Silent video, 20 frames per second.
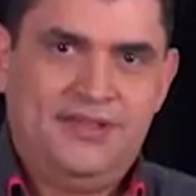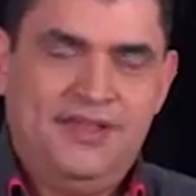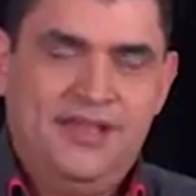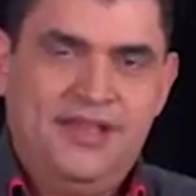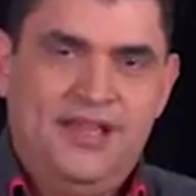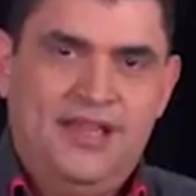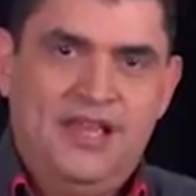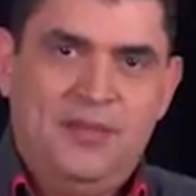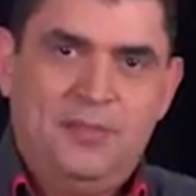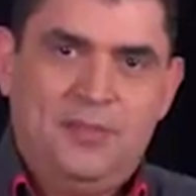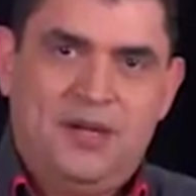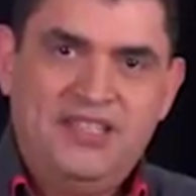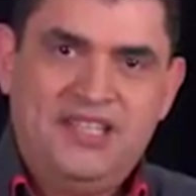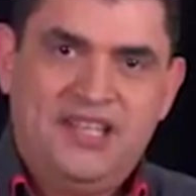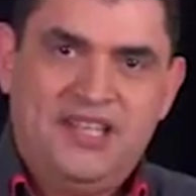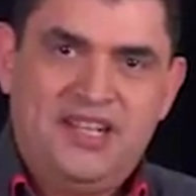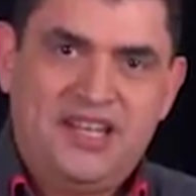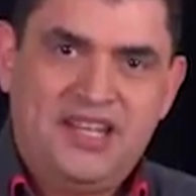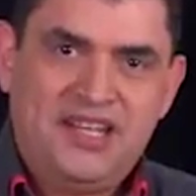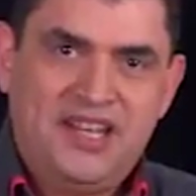After
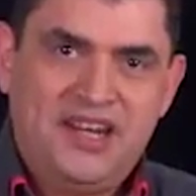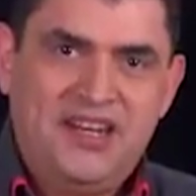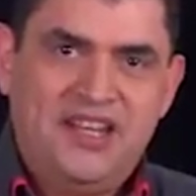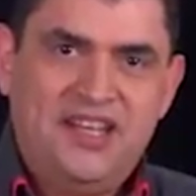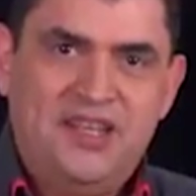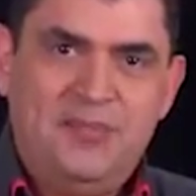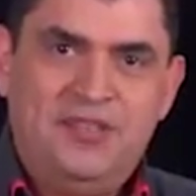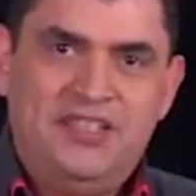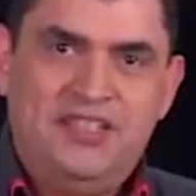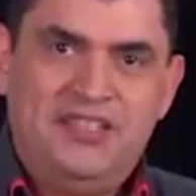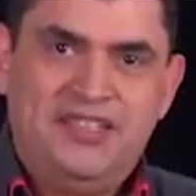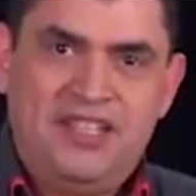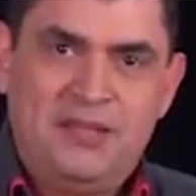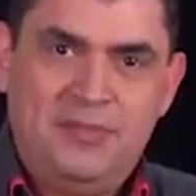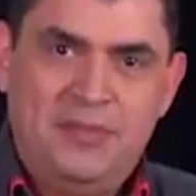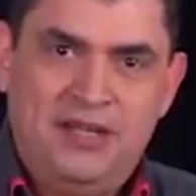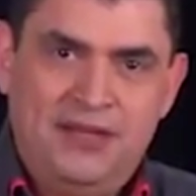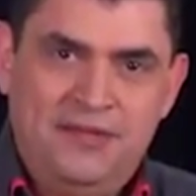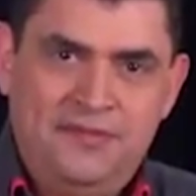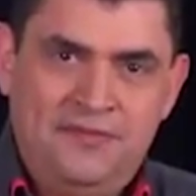changing the
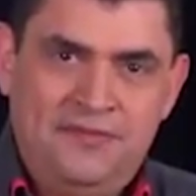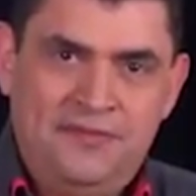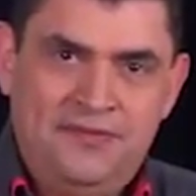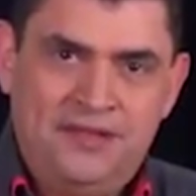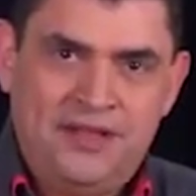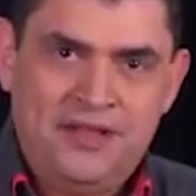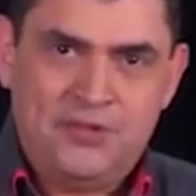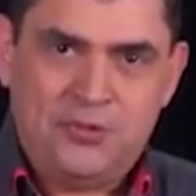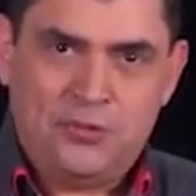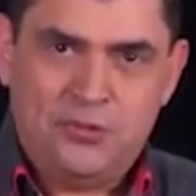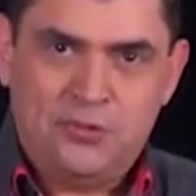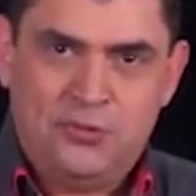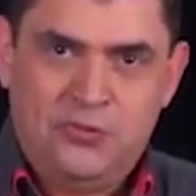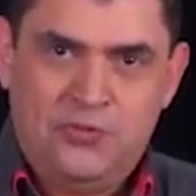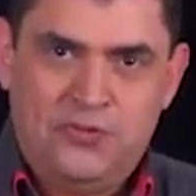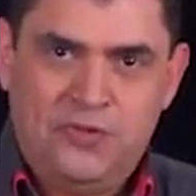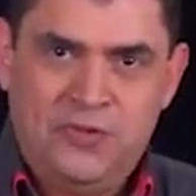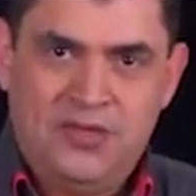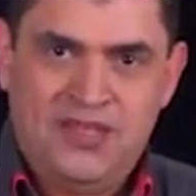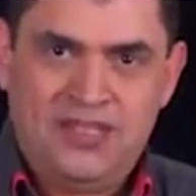extension, we copy it on
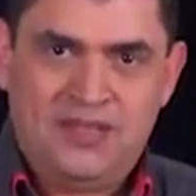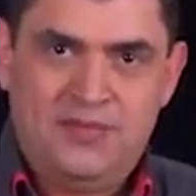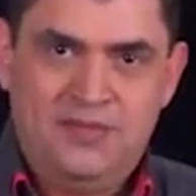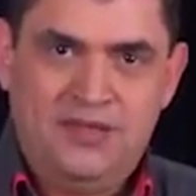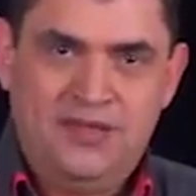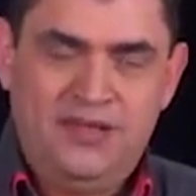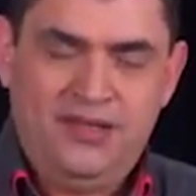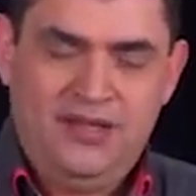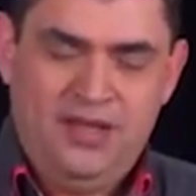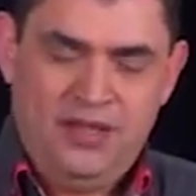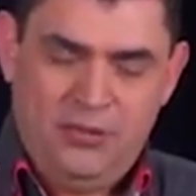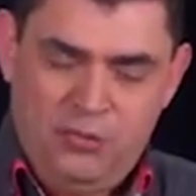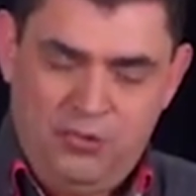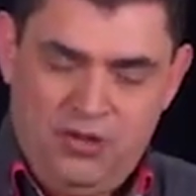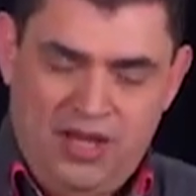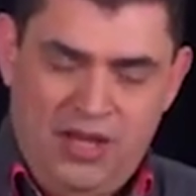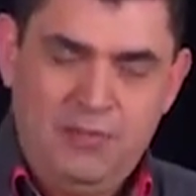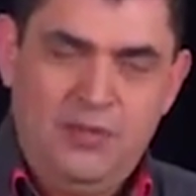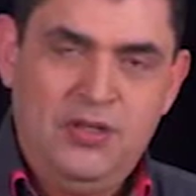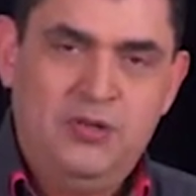the USB and
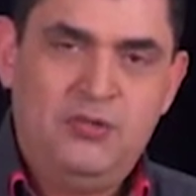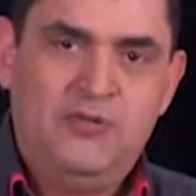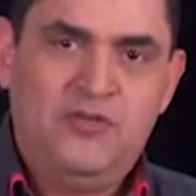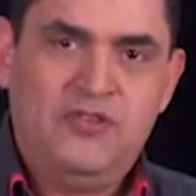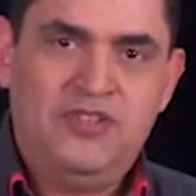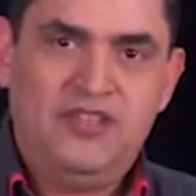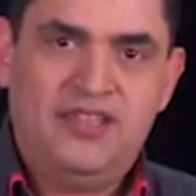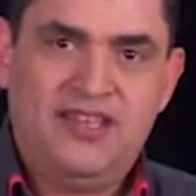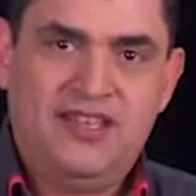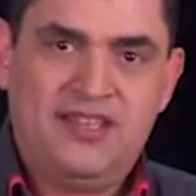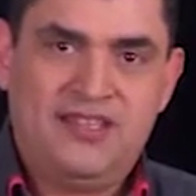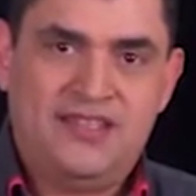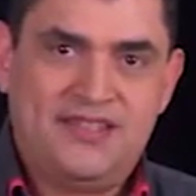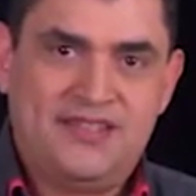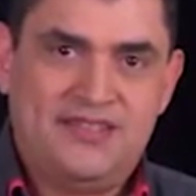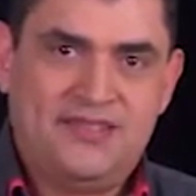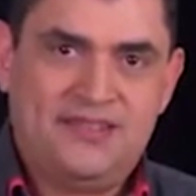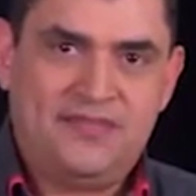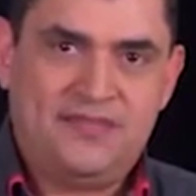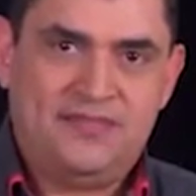load it on the keyboard.
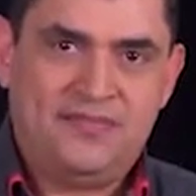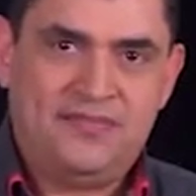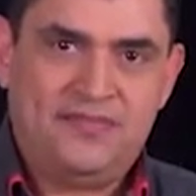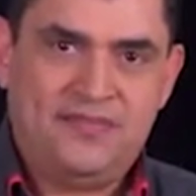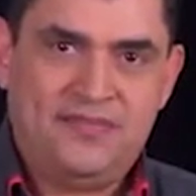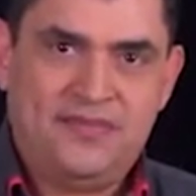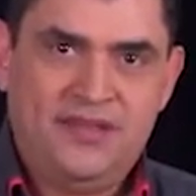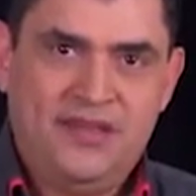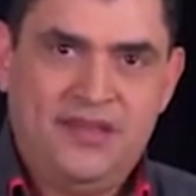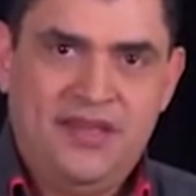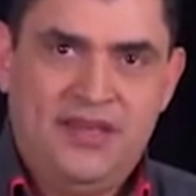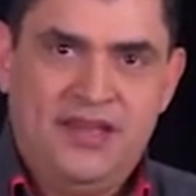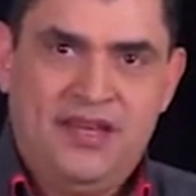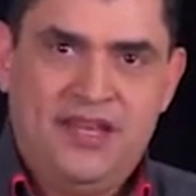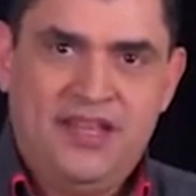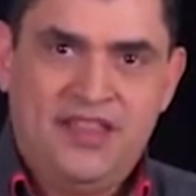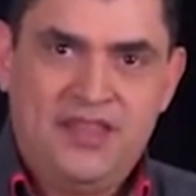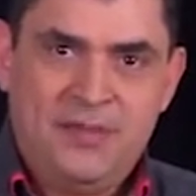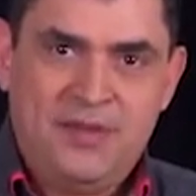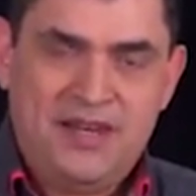
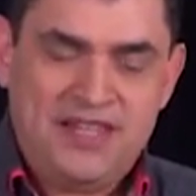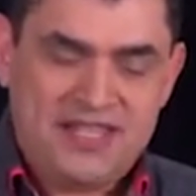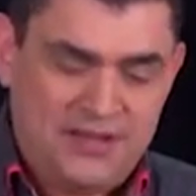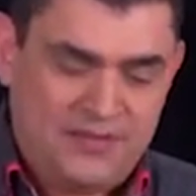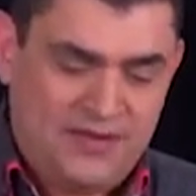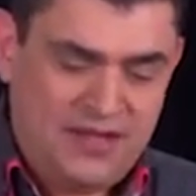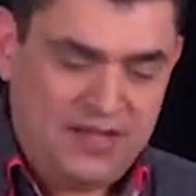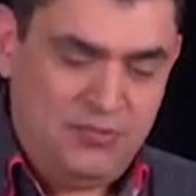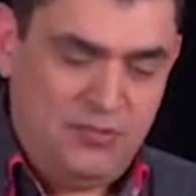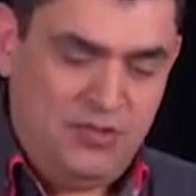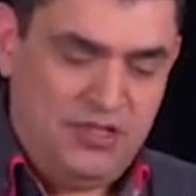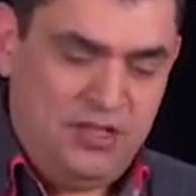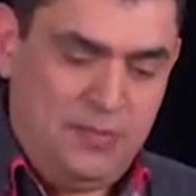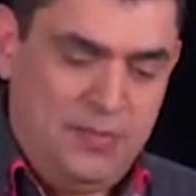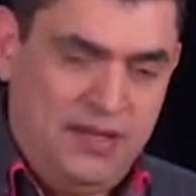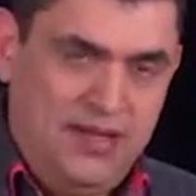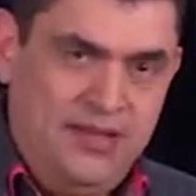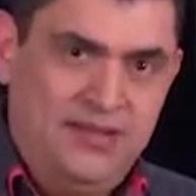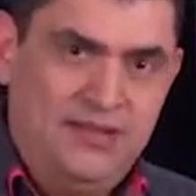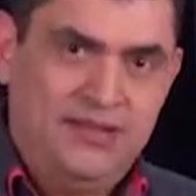We go to Multipad
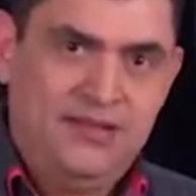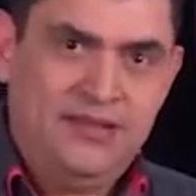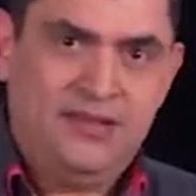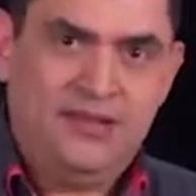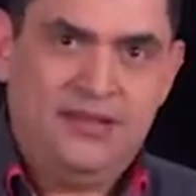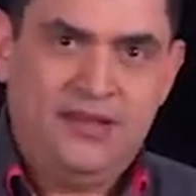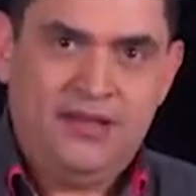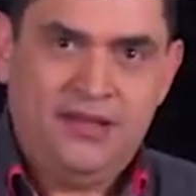page.